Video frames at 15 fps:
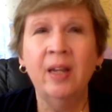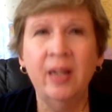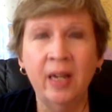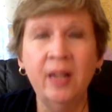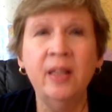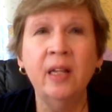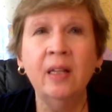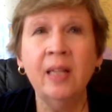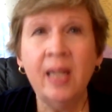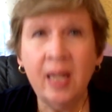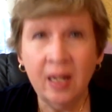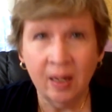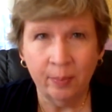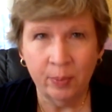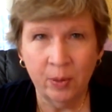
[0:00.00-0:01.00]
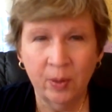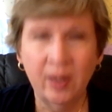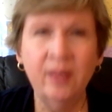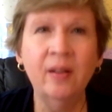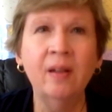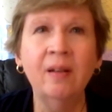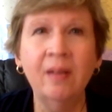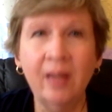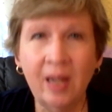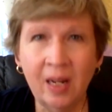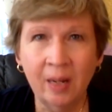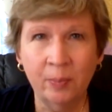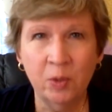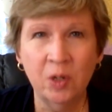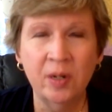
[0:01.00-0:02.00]
In the lead up, in the
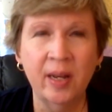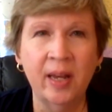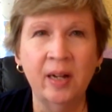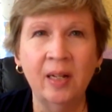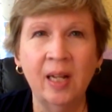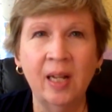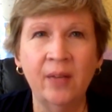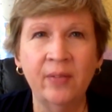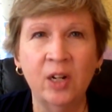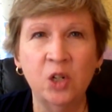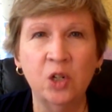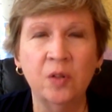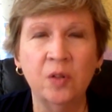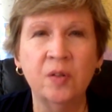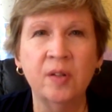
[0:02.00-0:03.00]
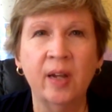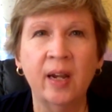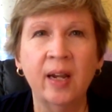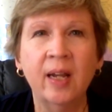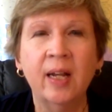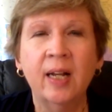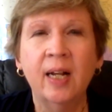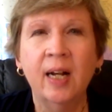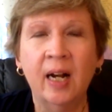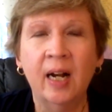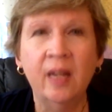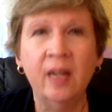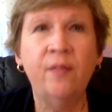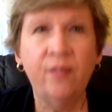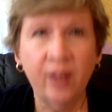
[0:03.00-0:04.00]
lead up to 9/11, I should say, uh,
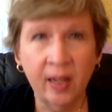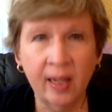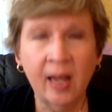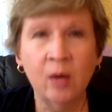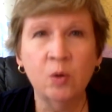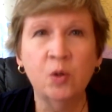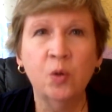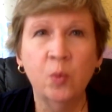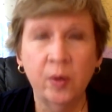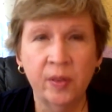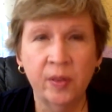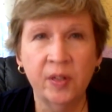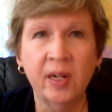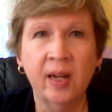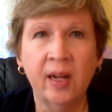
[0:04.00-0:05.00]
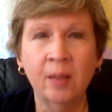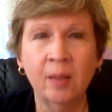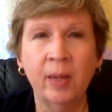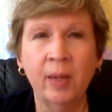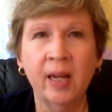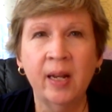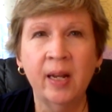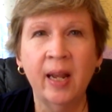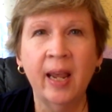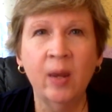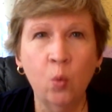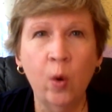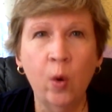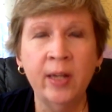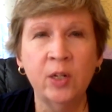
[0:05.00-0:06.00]
he fell out with the Taliban
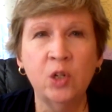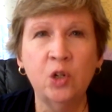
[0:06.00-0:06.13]
and went